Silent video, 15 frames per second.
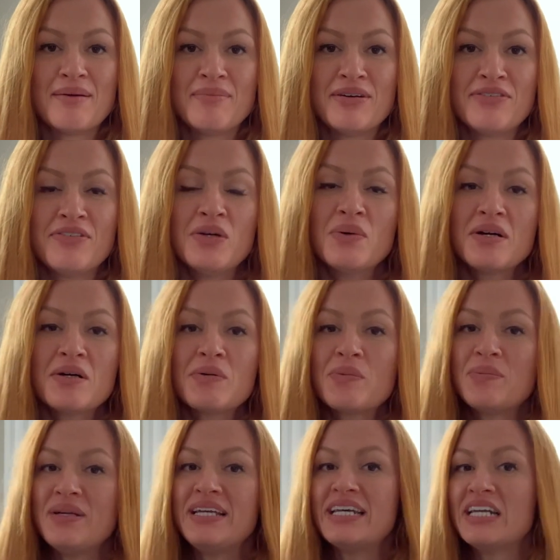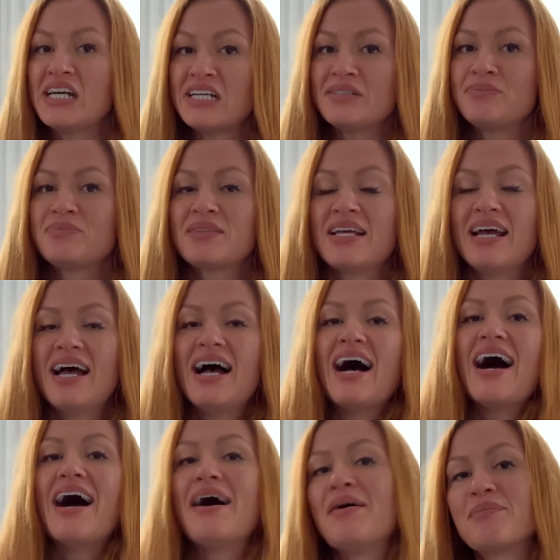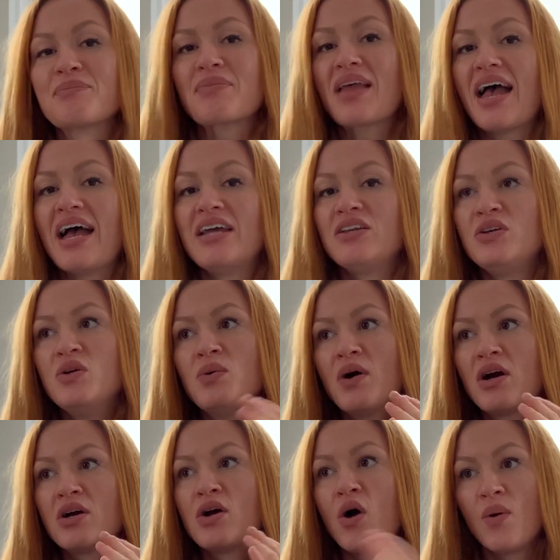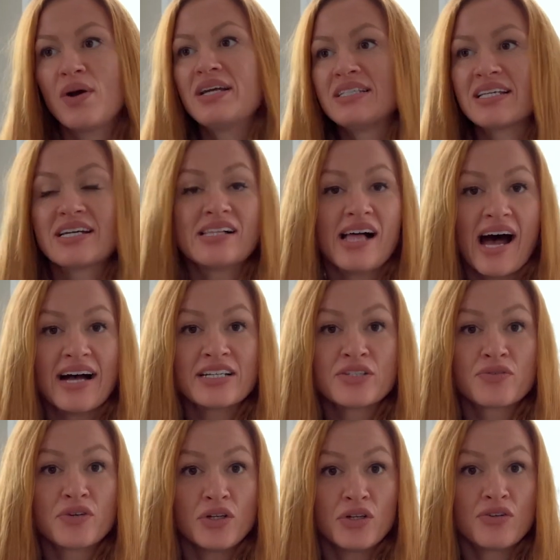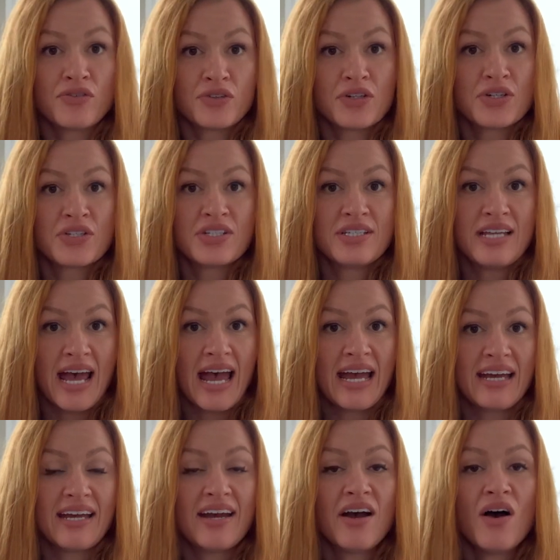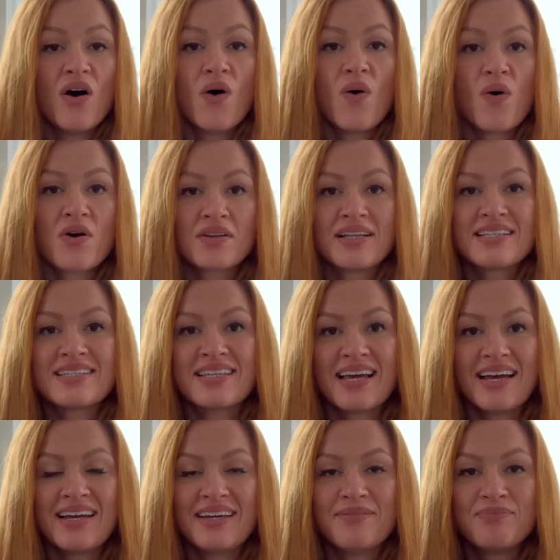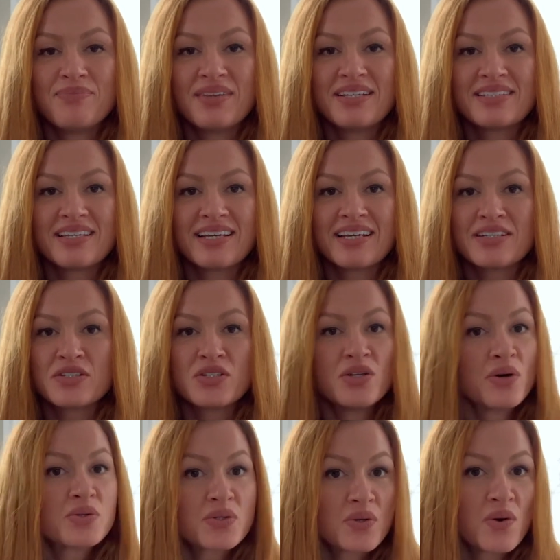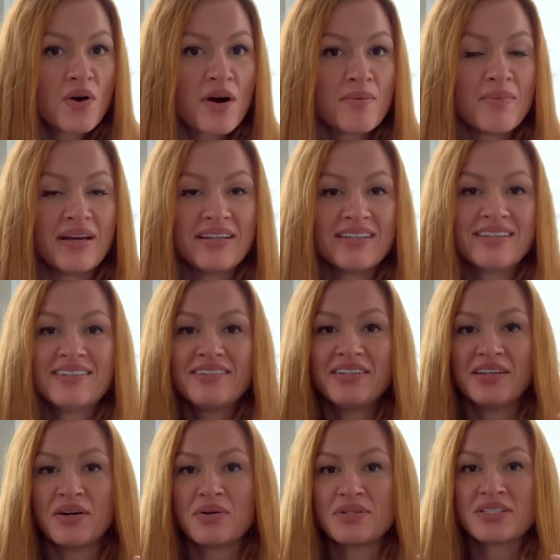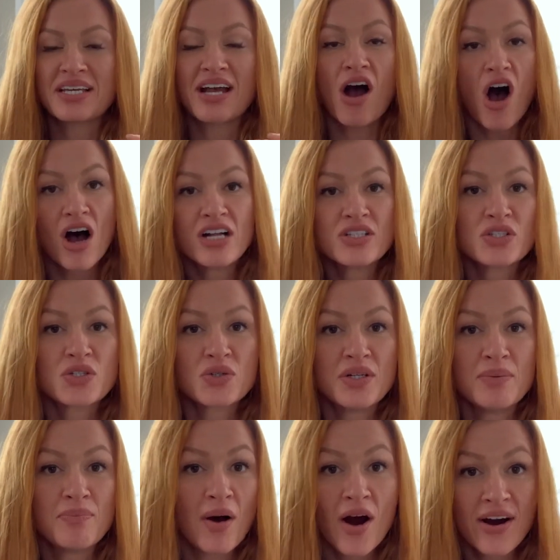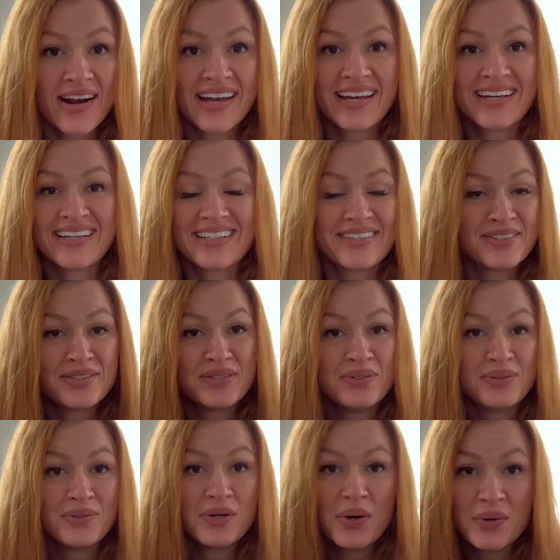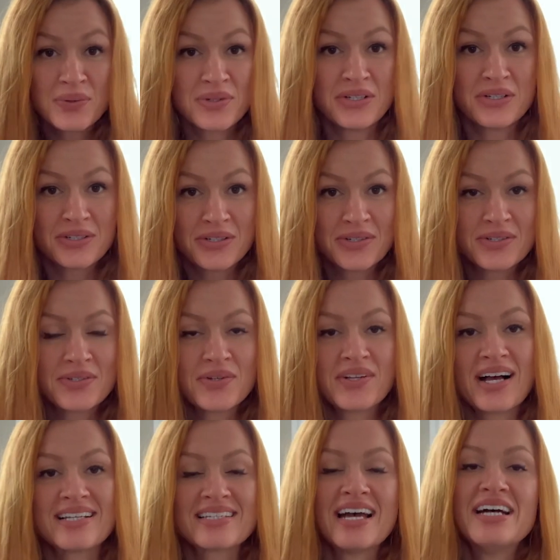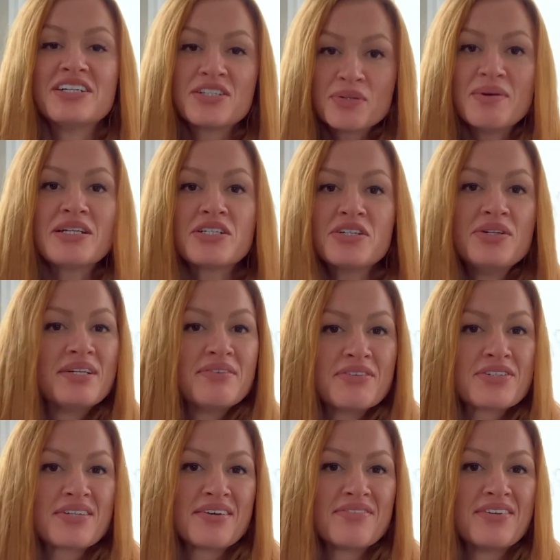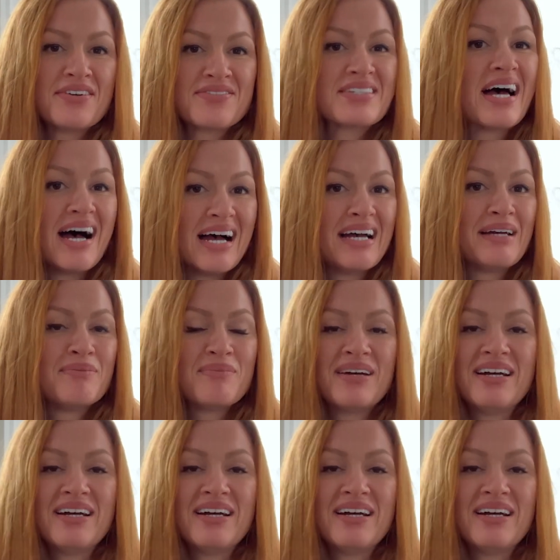If you are a beginner and you are going to class for your first day, or let's say it's like a snowstorm and you know it's like on-street parking to go to your jiu-jitsu class, just make sure you give yourself enough time.